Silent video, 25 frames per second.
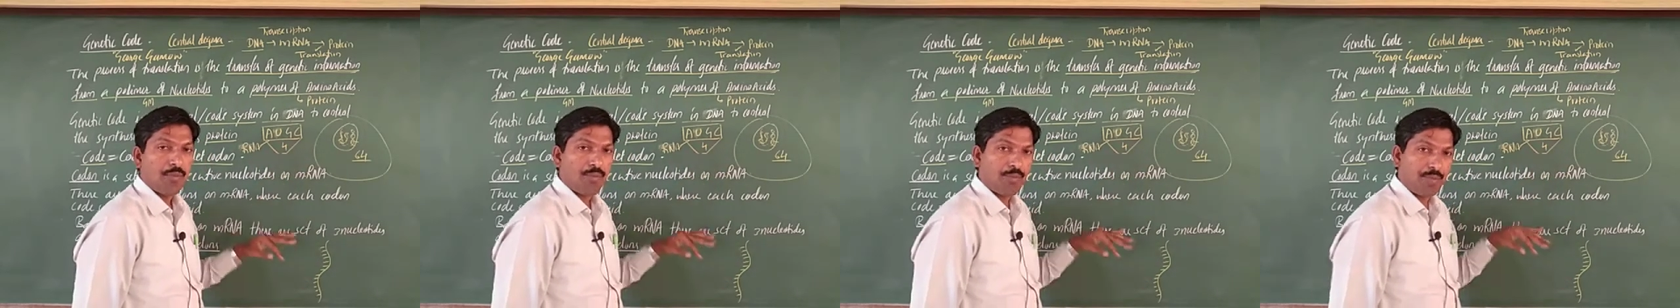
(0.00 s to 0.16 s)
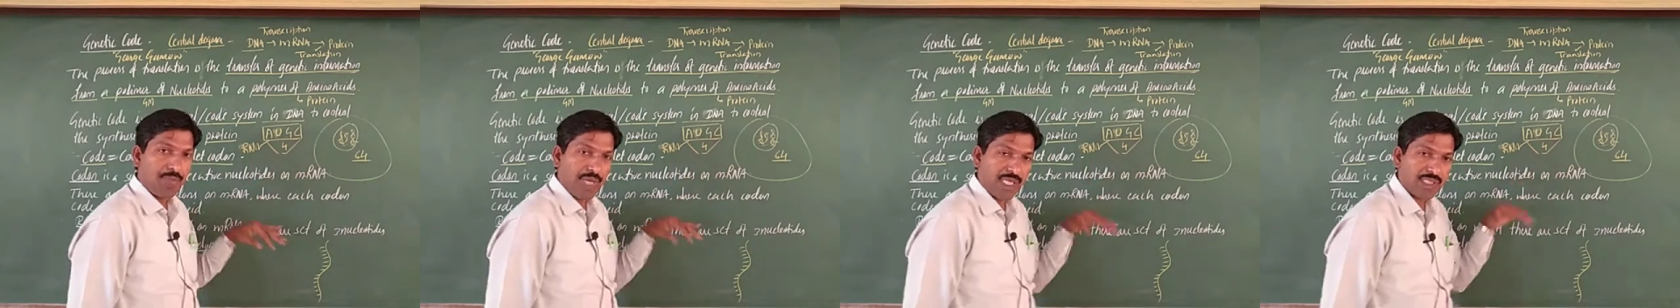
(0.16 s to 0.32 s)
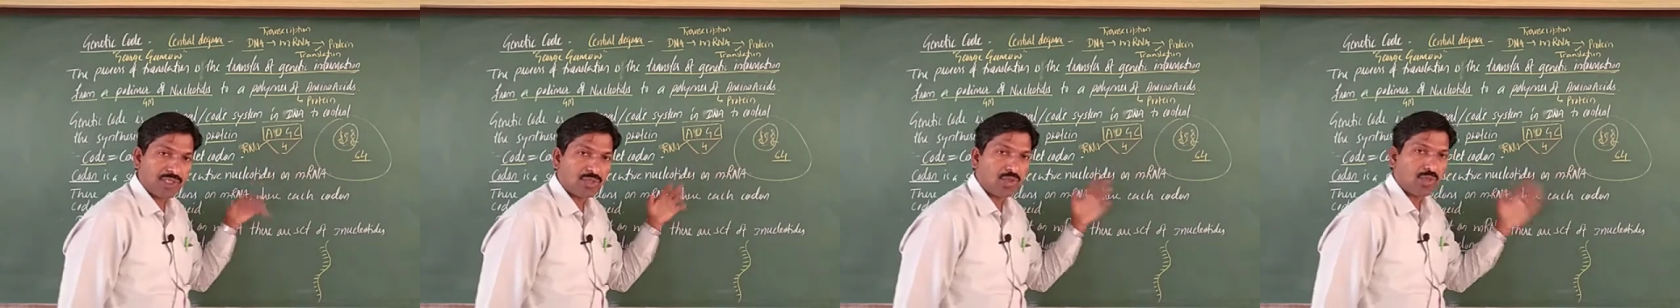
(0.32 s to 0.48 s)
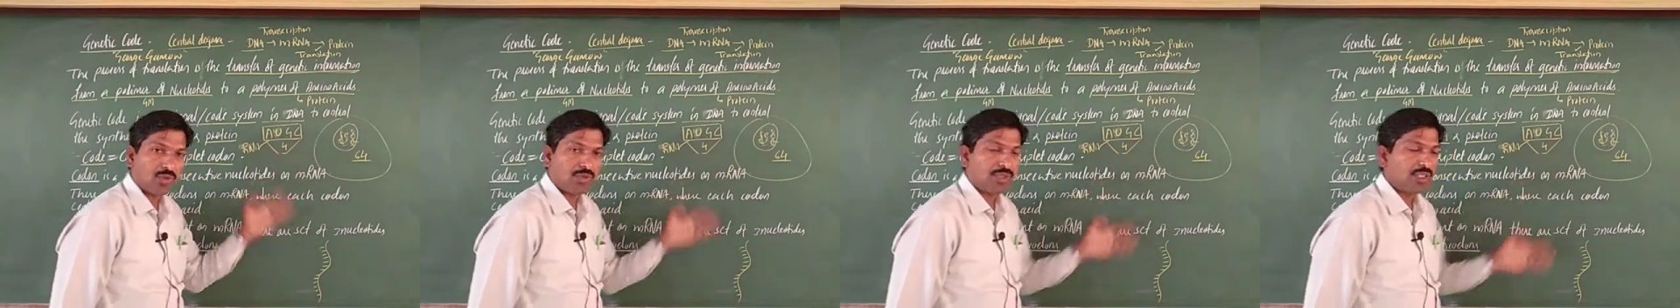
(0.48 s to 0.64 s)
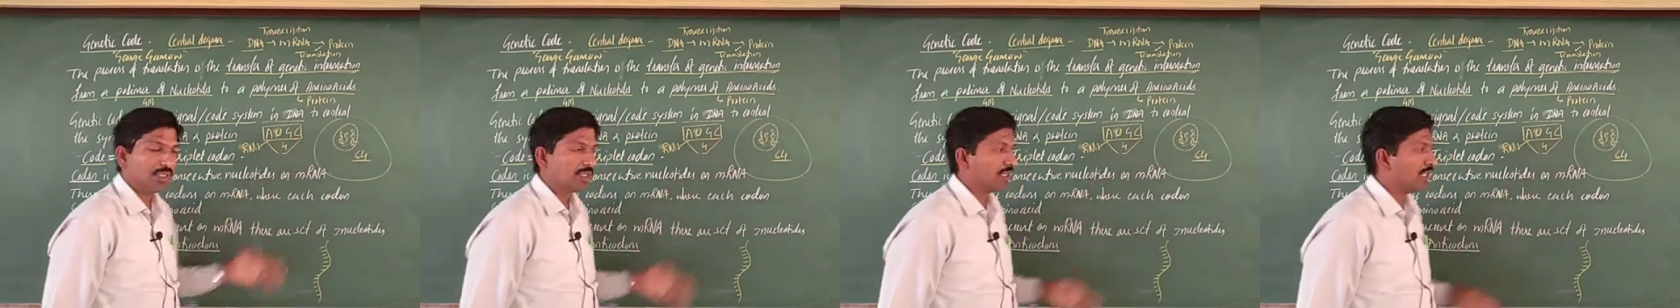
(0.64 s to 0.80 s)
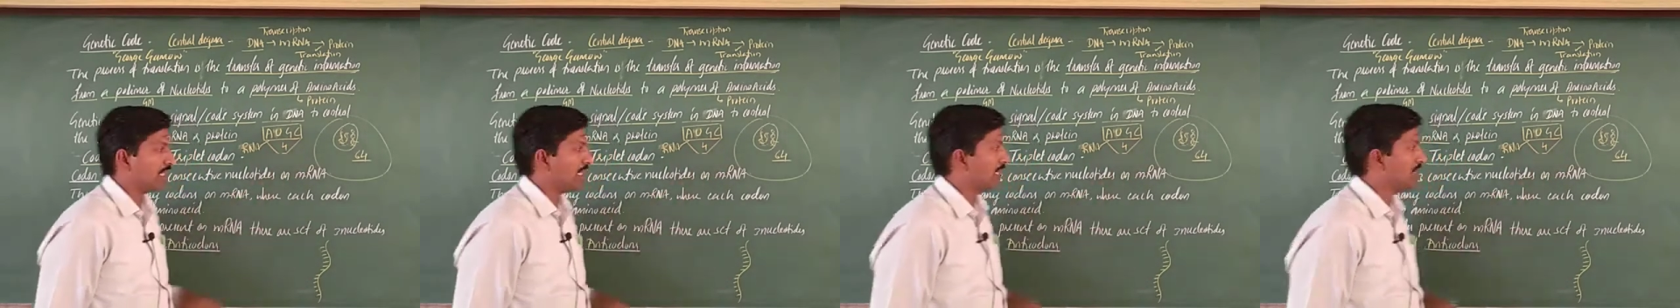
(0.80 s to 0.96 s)
based on
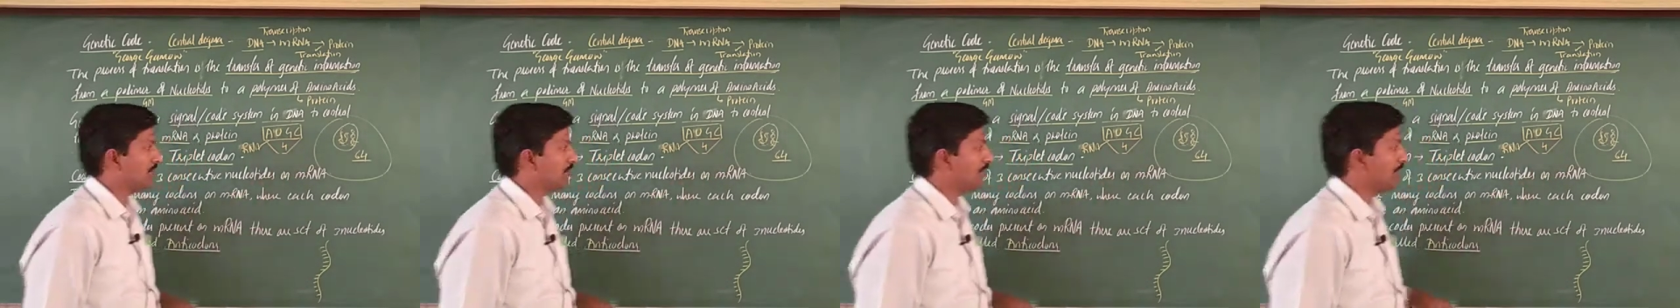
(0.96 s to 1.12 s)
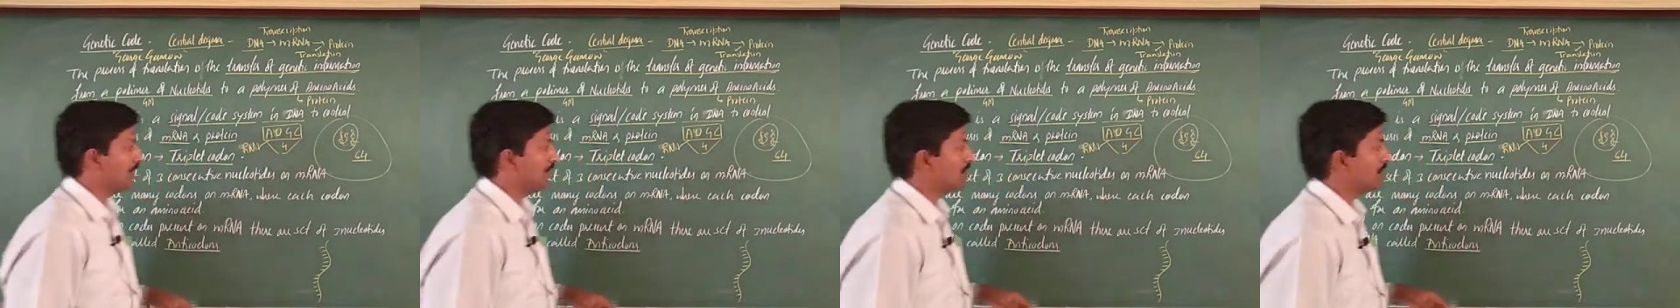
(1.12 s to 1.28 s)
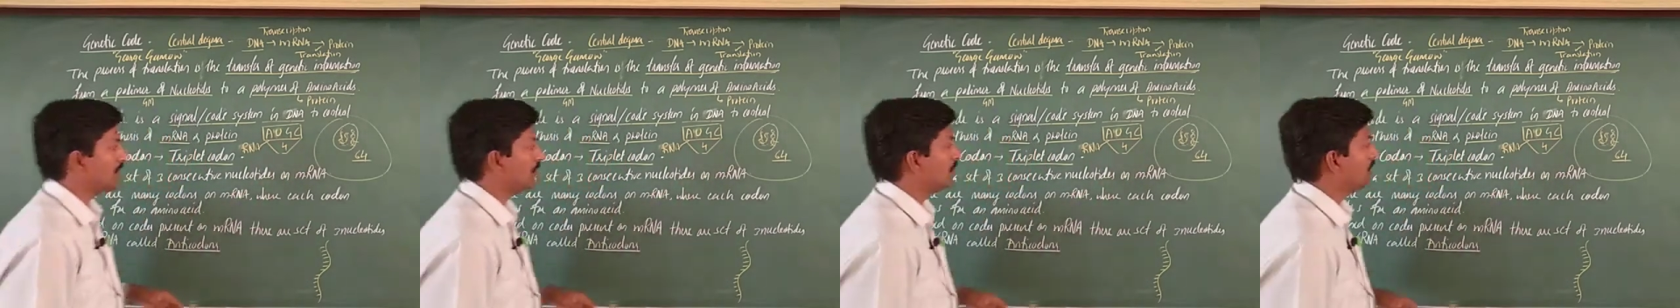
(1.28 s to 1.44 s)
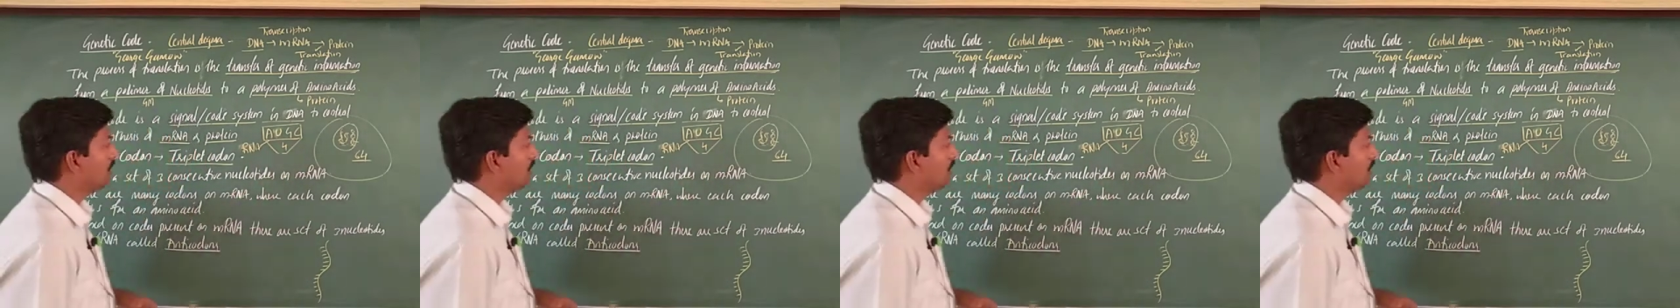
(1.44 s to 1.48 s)
this arrangement.